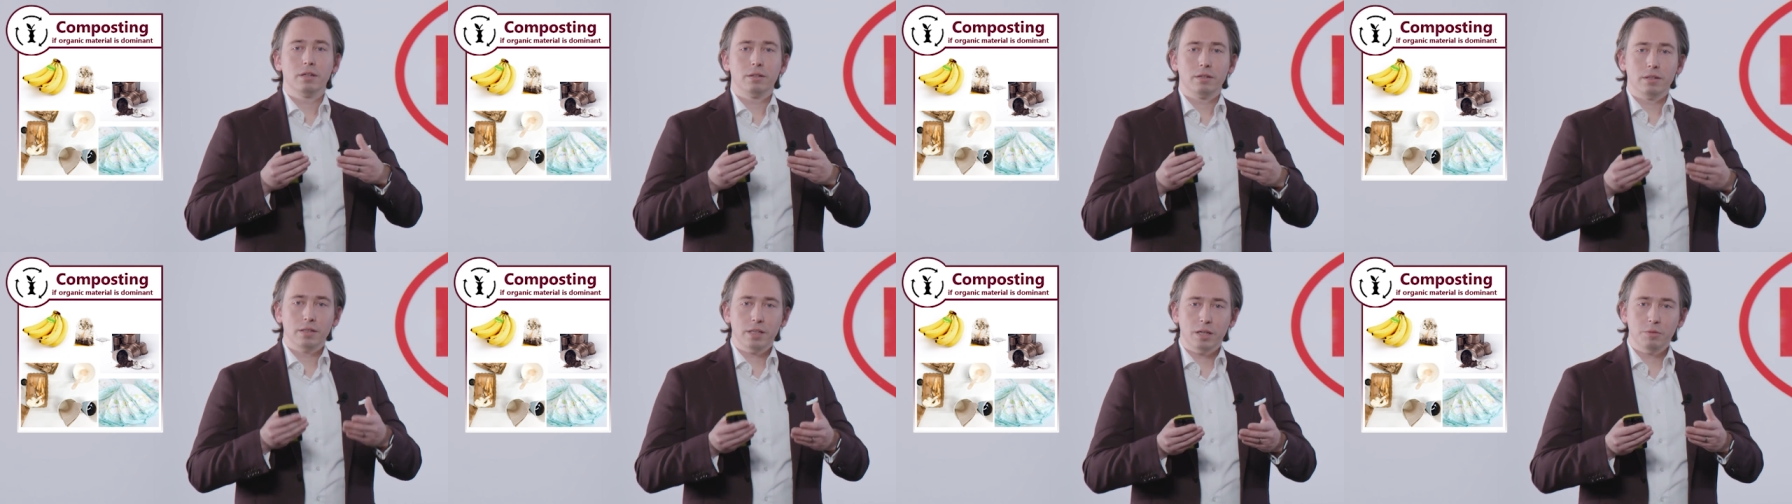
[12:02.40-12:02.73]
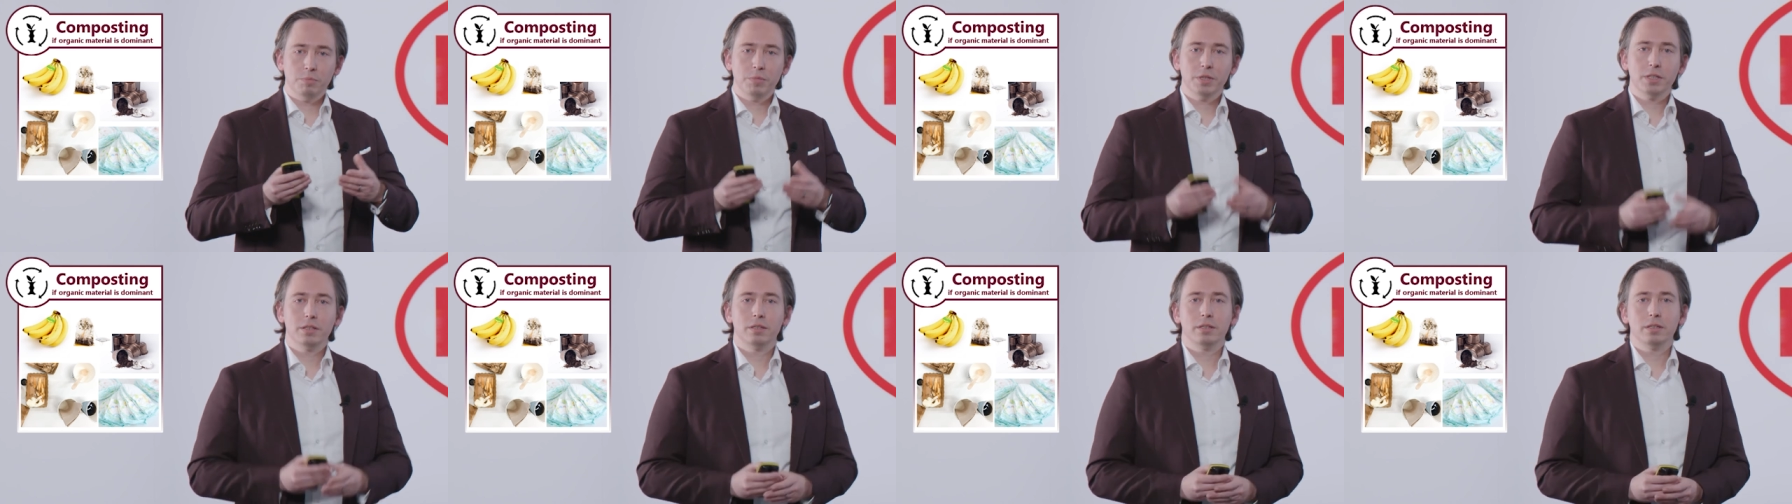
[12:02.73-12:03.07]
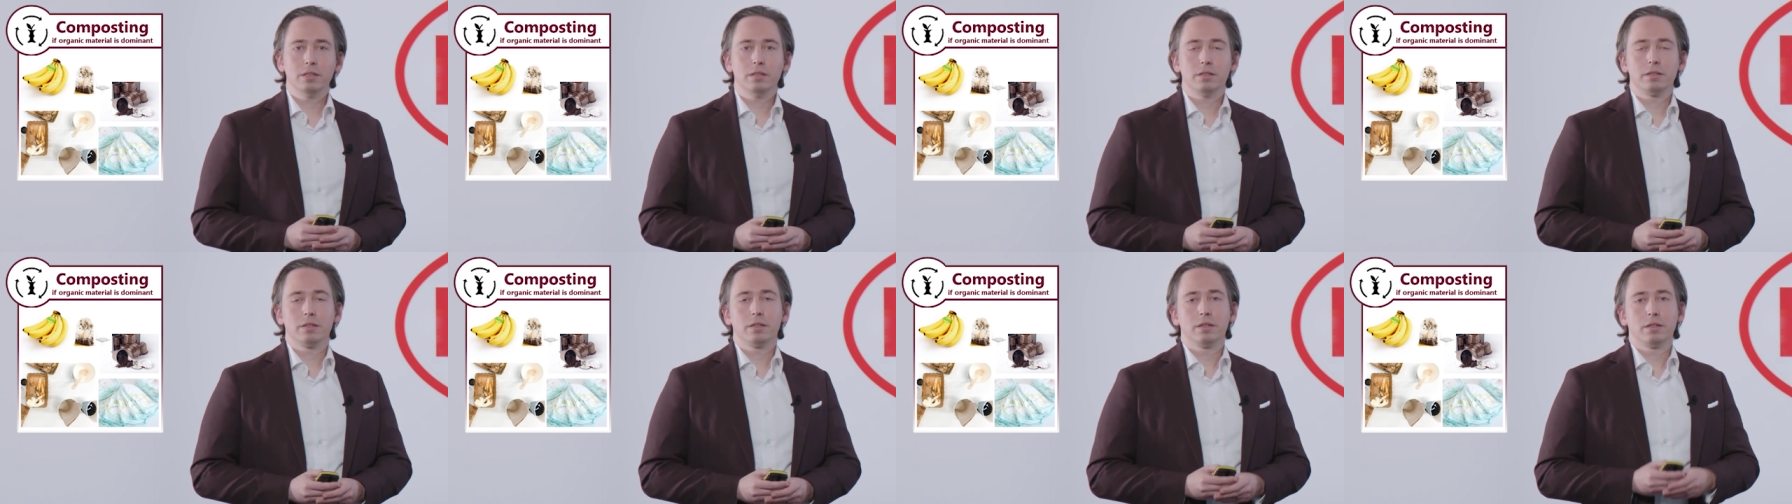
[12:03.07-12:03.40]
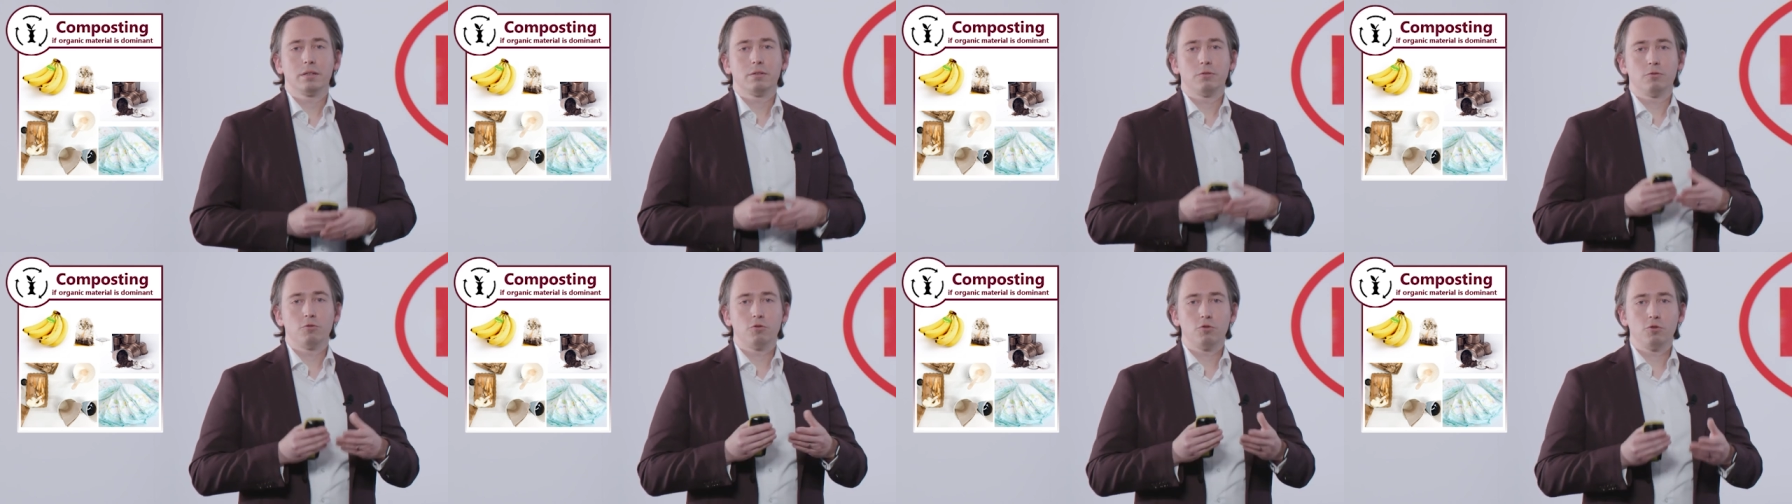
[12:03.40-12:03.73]
limited
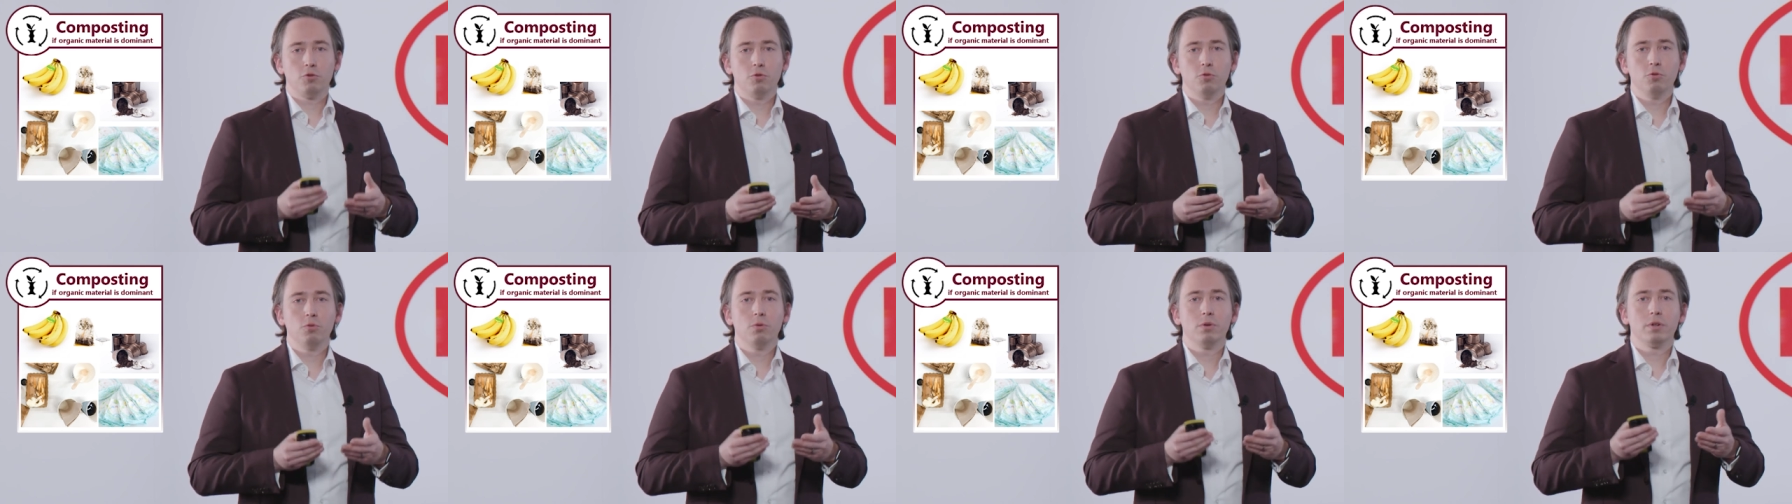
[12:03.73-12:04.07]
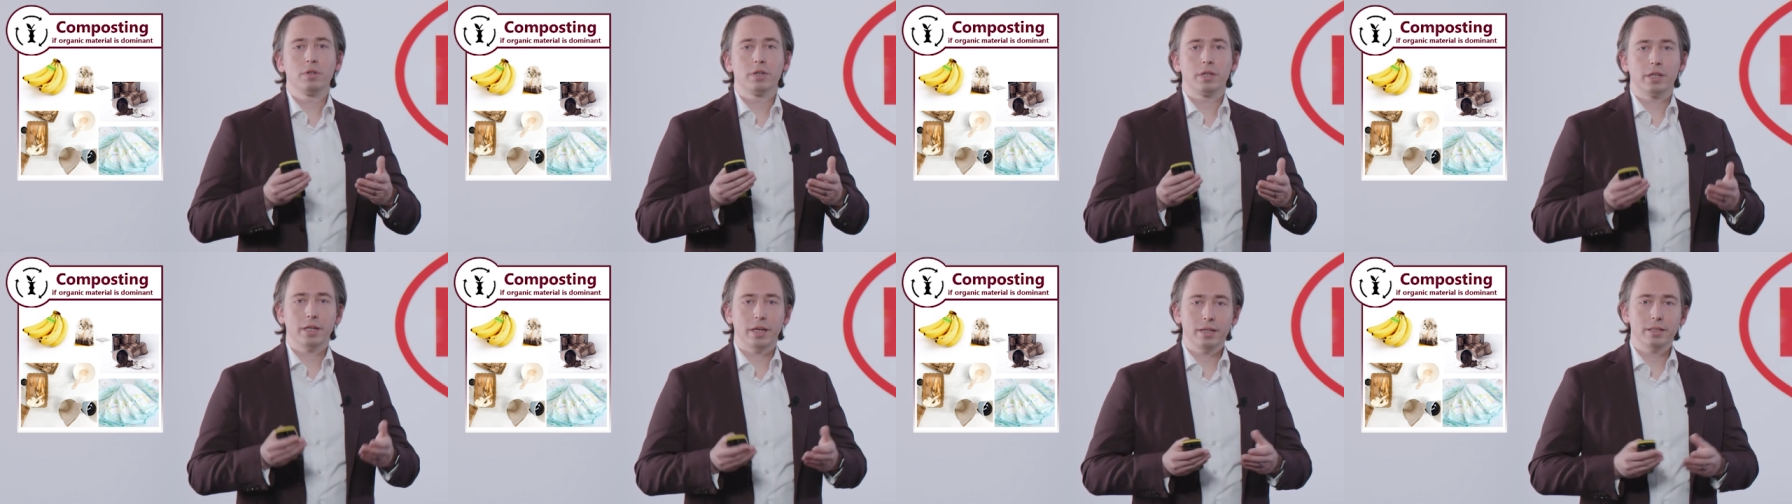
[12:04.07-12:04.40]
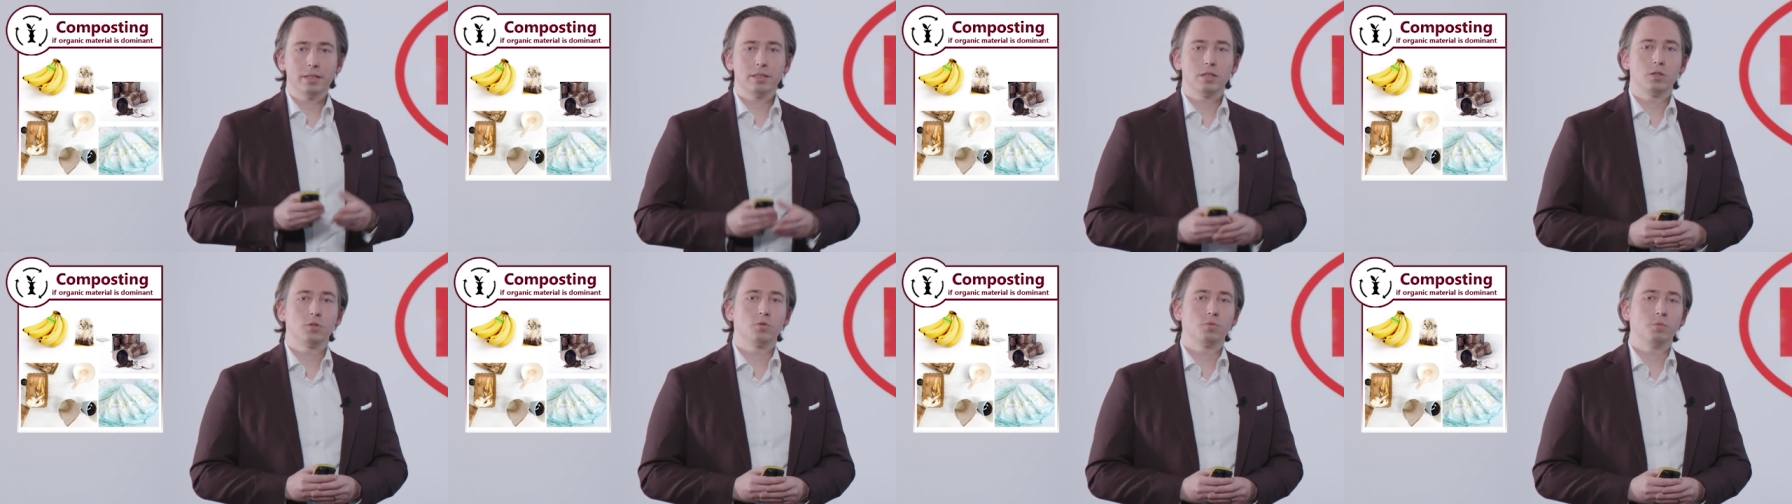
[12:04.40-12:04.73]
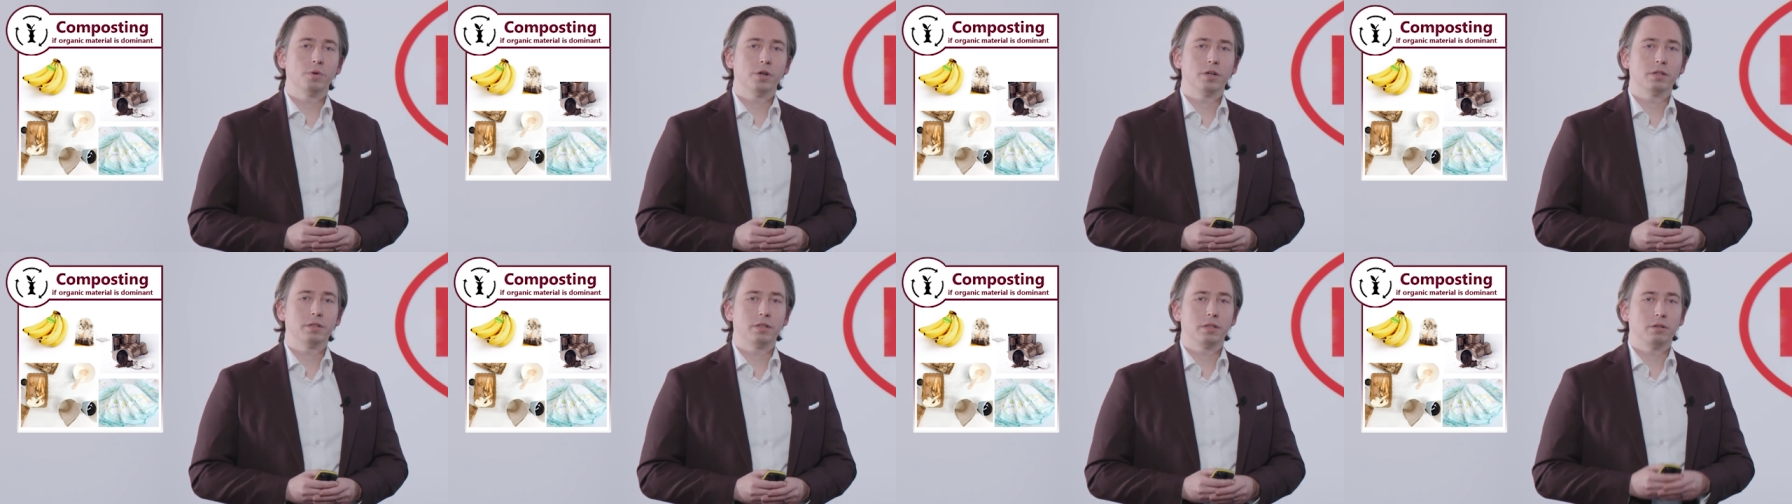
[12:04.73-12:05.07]
to cases
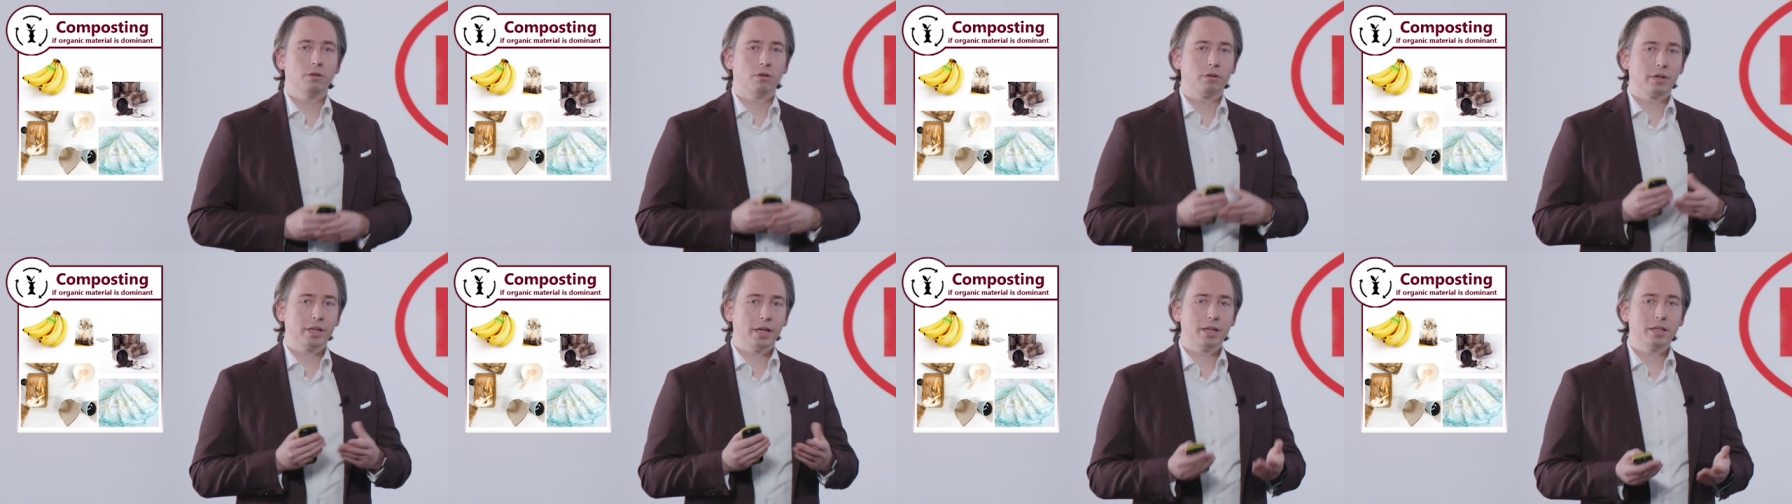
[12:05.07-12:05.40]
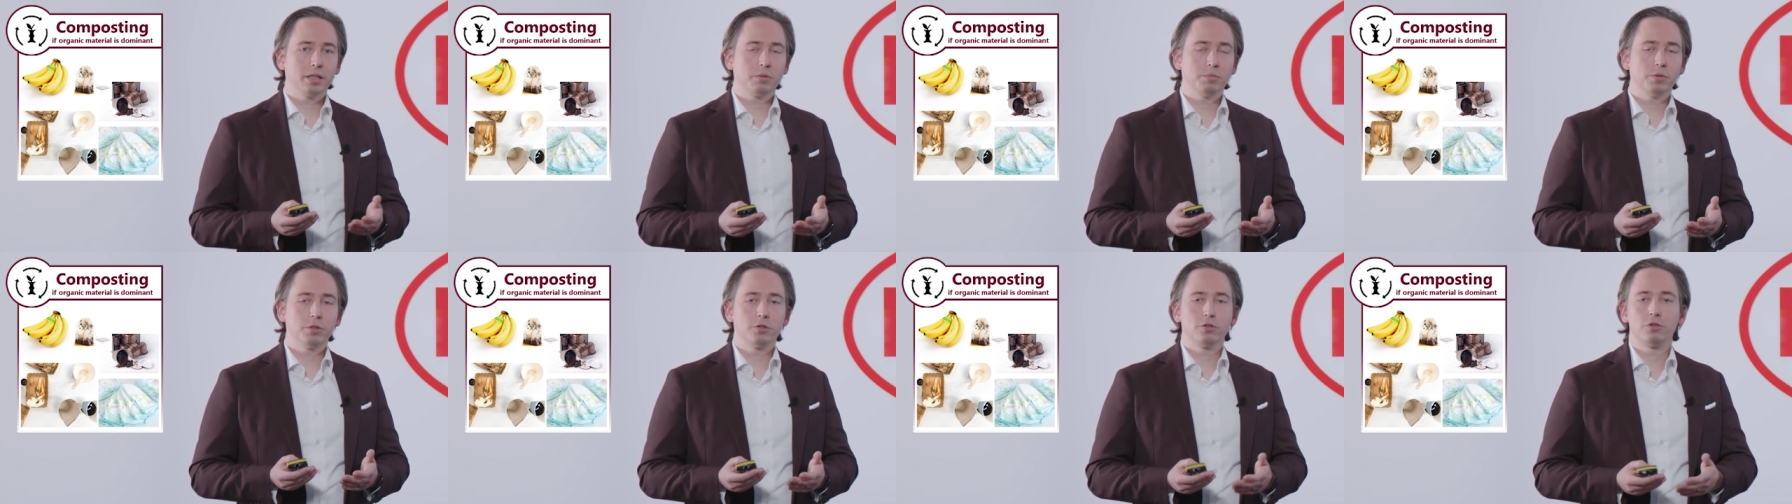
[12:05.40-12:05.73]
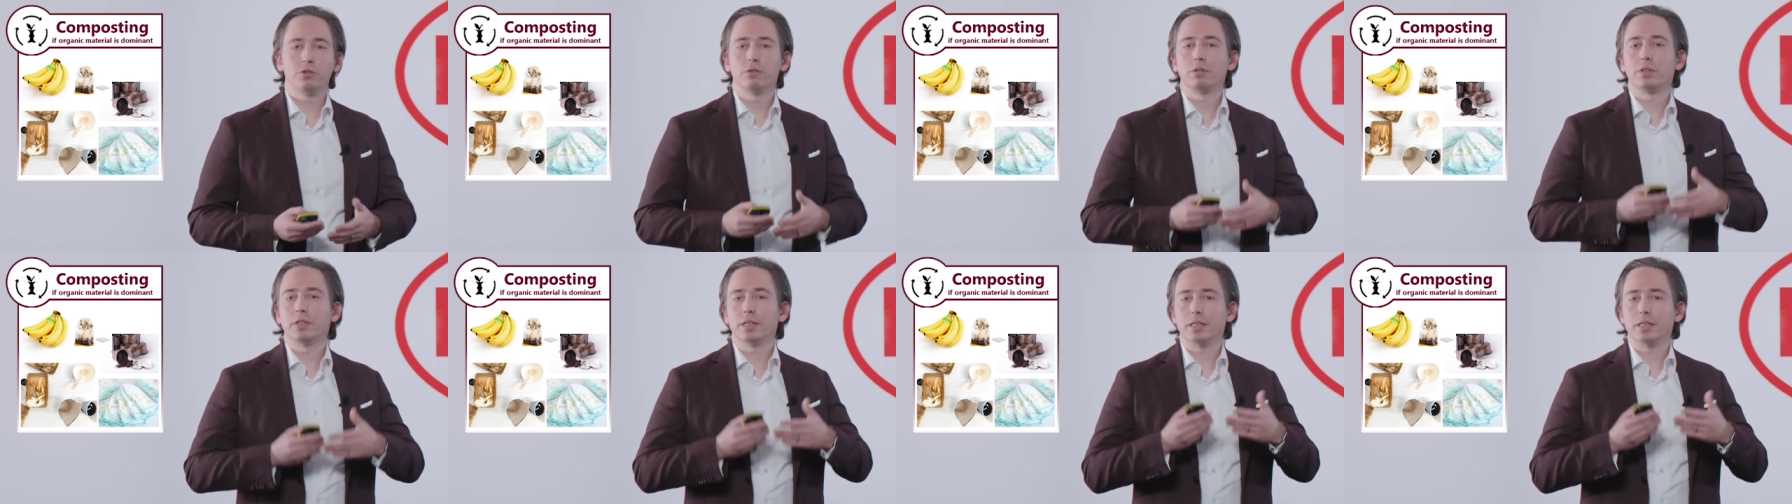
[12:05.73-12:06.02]
where the organic material,